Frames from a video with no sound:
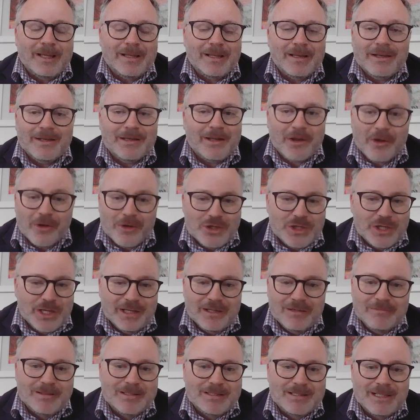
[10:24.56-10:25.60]

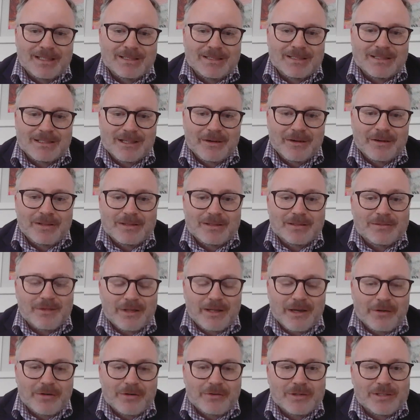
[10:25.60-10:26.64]
negotiated with states and
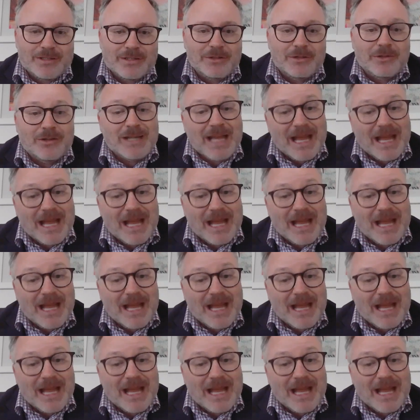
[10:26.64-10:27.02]
territories a new